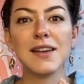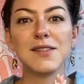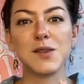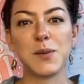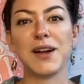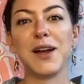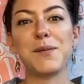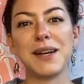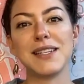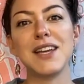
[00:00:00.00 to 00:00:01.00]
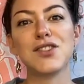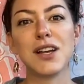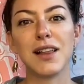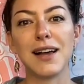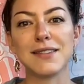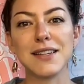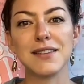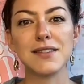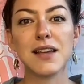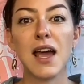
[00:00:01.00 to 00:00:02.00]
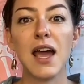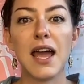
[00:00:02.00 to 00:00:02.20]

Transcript: Spirit meditation classes.